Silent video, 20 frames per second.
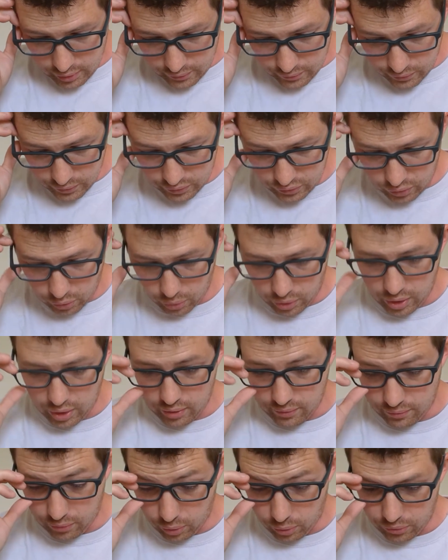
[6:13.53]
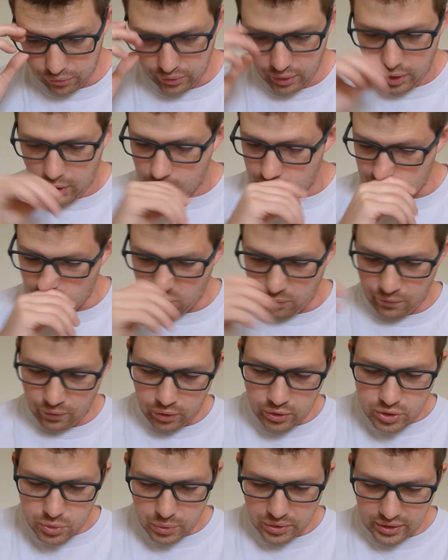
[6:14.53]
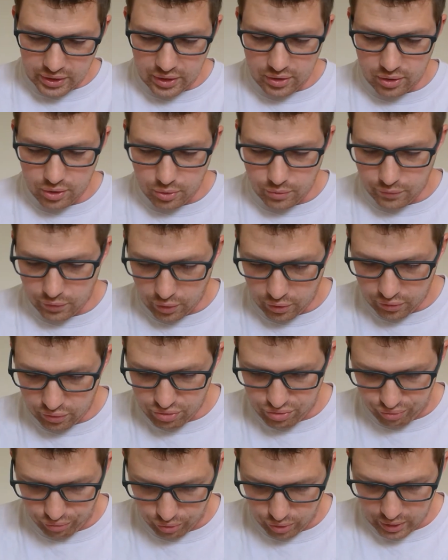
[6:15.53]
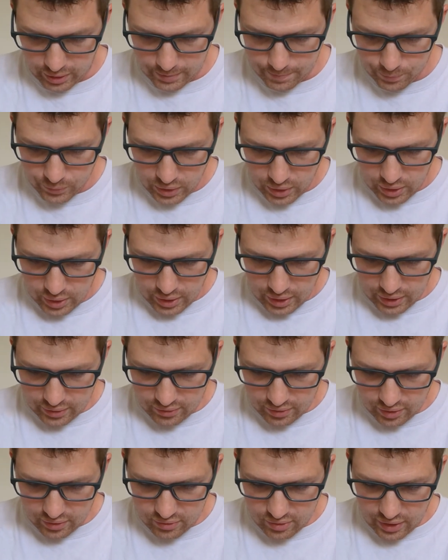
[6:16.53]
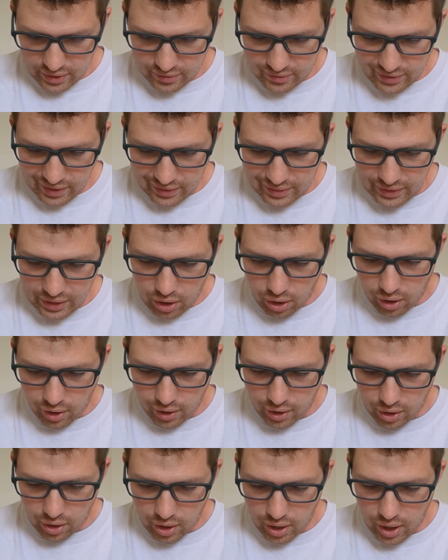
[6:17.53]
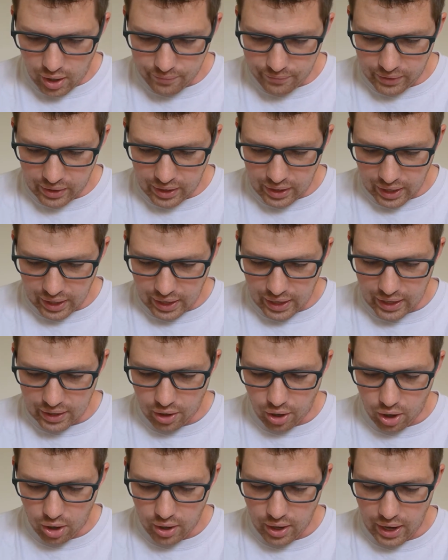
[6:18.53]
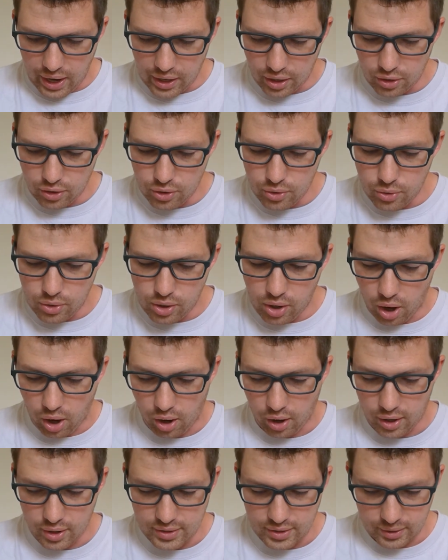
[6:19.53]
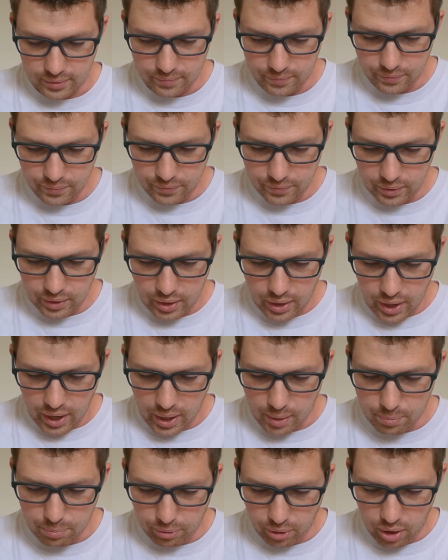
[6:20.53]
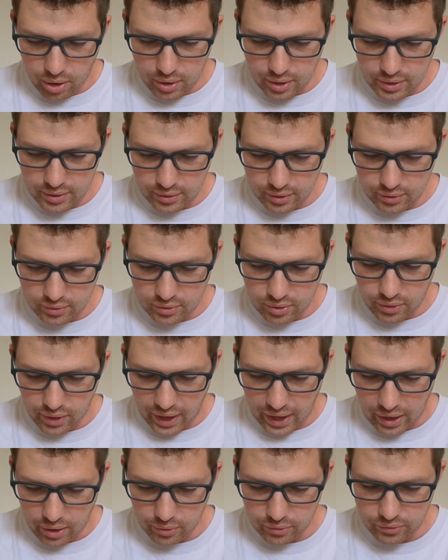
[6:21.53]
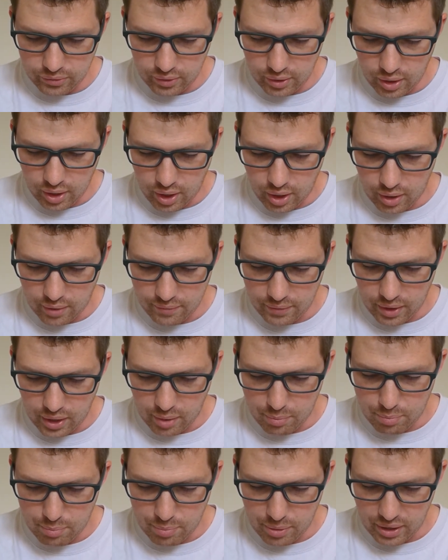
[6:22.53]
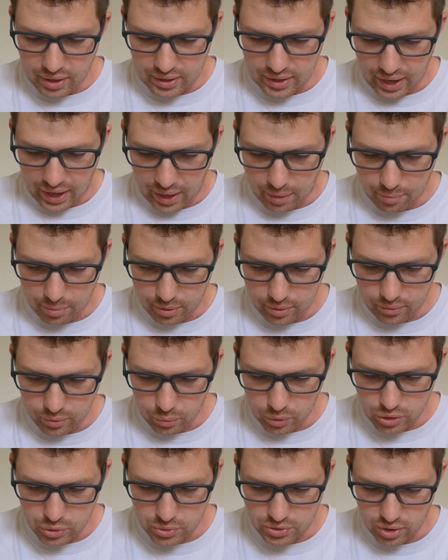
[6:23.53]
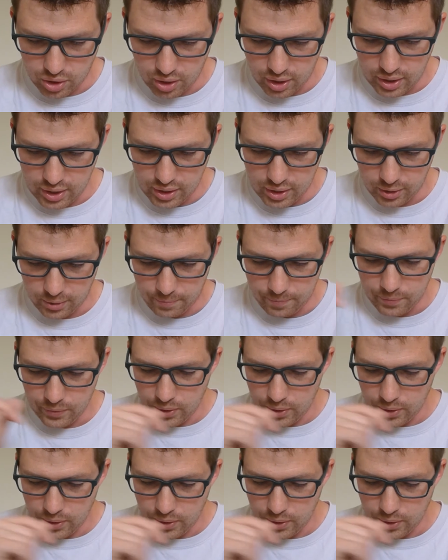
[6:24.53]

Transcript: unfolds. So first what they do, verse 3, it says they set the Ark of God on a new cart and brought it to the house of Abinadab, which was on a hill.